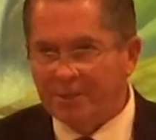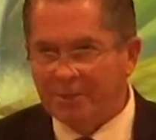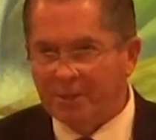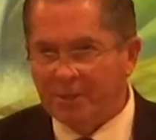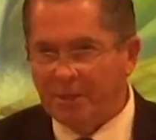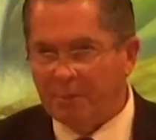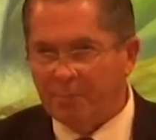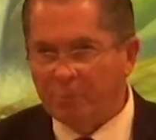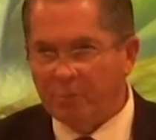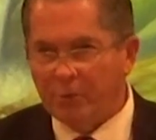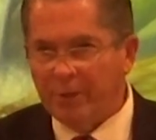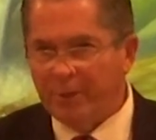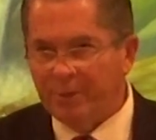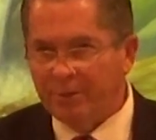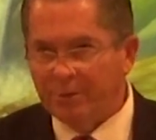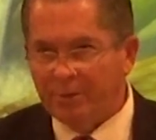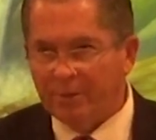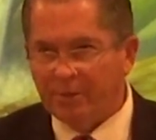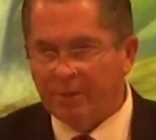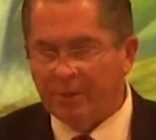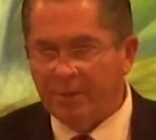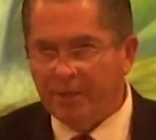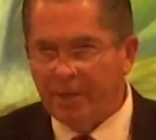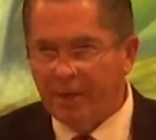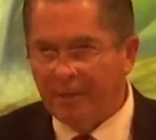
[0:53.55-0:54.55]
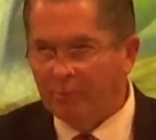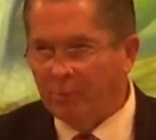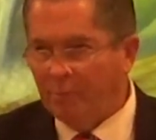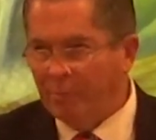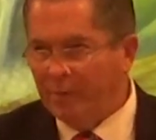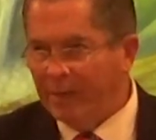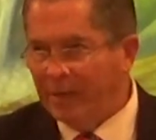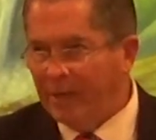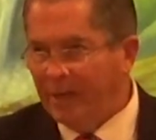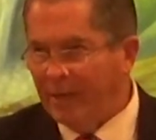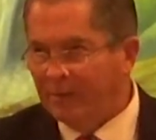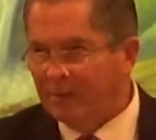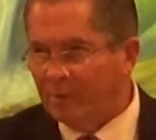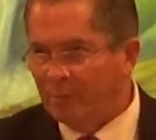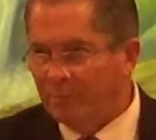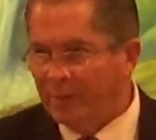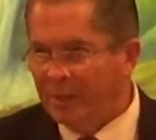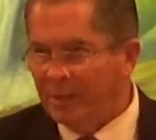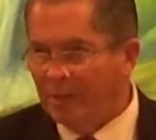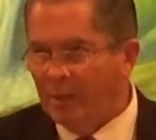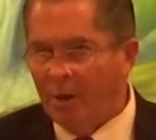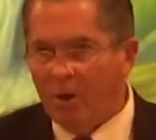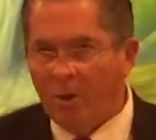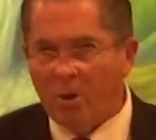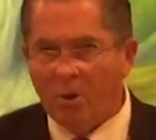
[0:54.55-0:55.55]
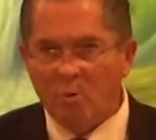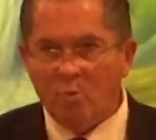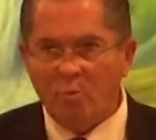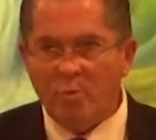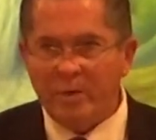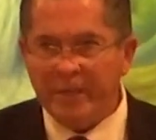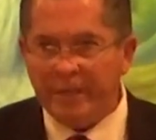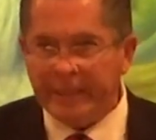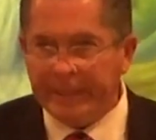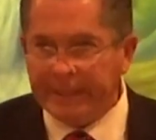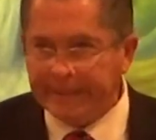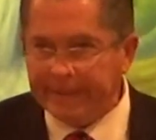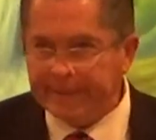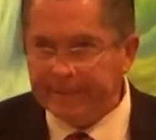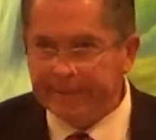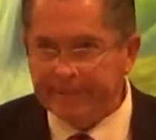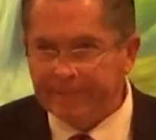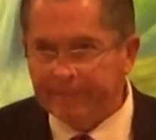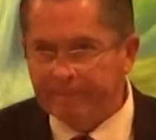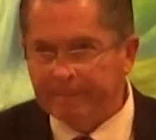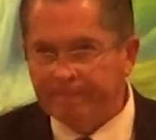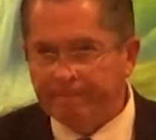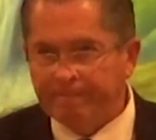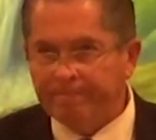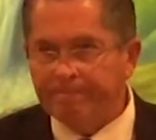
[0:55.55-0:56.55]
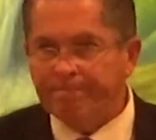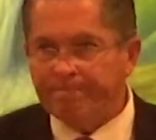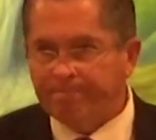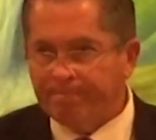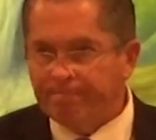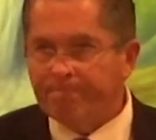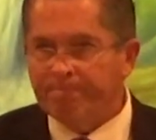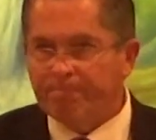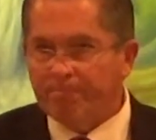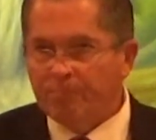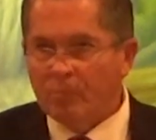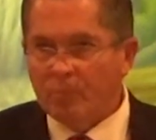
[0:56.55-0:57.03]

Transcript: he said, "Preacher, the devil been after me all week." Oh, yeah. Right.